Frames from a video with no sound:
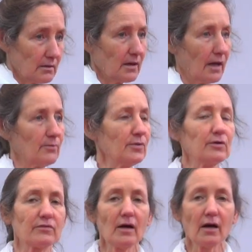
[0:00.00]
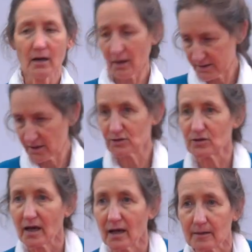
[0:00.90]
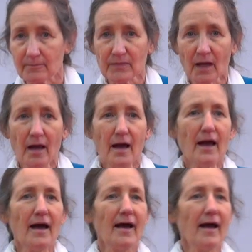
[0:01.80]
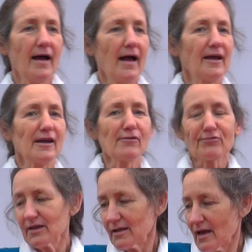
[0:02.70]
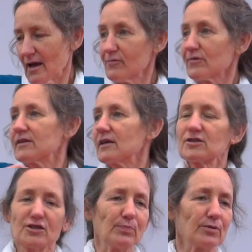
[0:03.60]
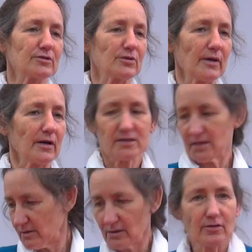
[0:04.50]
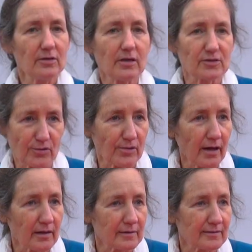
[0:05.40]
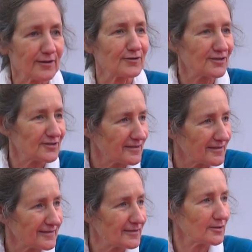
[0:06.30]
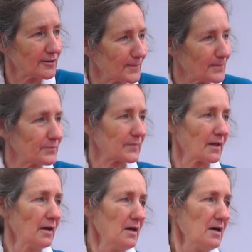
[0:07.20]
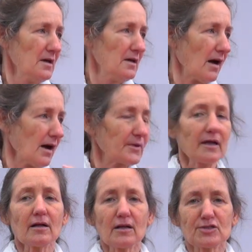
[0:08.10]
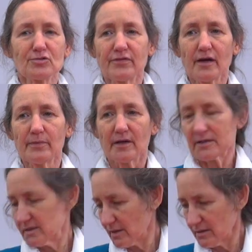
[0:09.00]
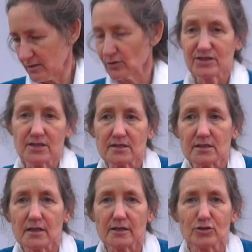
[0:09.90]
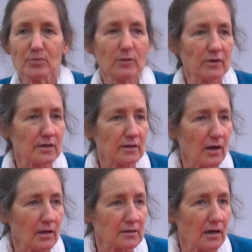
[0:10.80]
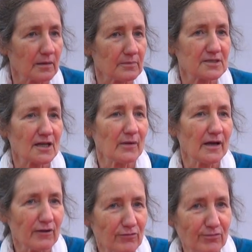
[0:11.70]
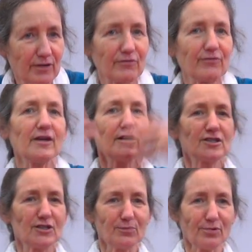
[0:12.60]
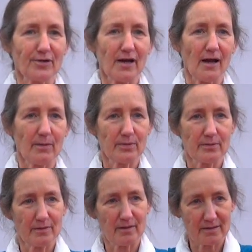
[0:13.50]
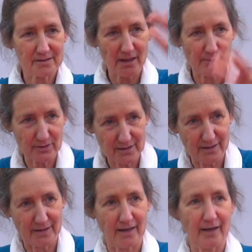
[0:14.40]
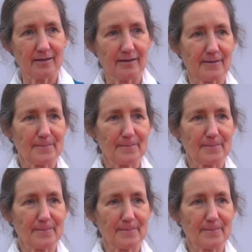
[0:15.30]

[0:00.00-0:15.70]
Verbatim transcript: can move. I said, you can. And everything she put to me, I said, it's all right. You do. I'm getting claustrophobia. I said, your sister's here. She'll be with you the whole time. So every fear she brought up, I was able to negate it.